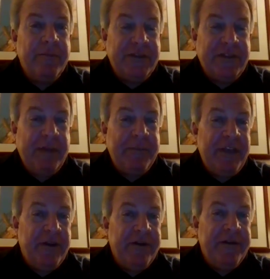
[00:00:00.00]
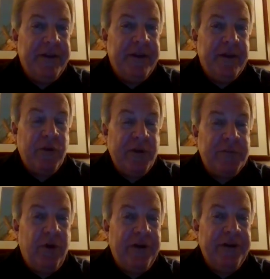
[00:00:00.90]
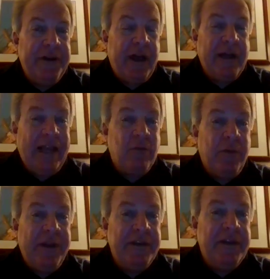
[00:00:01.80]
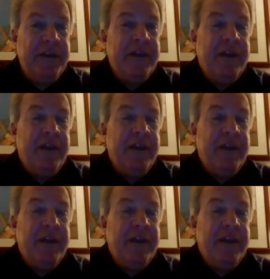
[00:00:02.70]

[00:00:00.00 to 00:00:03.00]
This time of year, pre-spawn, I like wind.